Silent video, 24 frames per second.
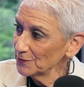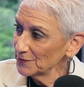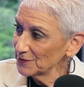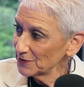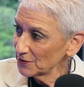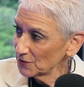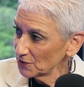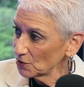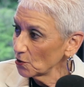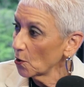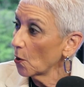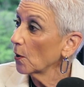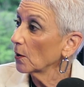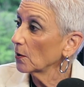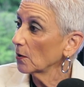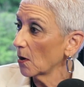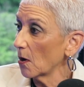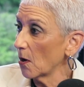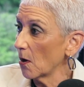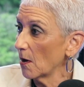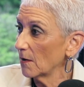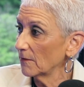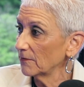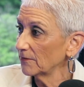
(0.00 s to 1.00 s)
start
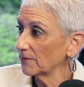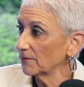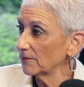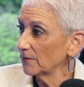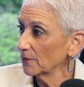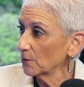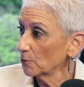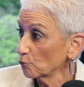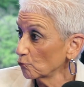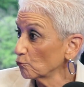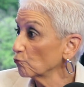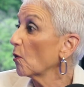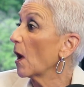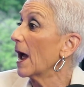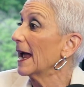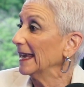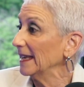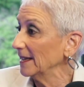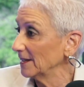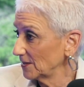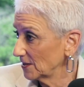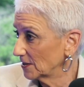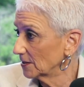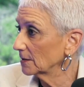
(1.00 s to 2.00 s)
off
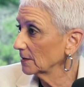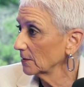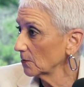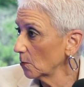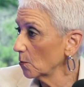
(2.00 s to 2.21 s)
right,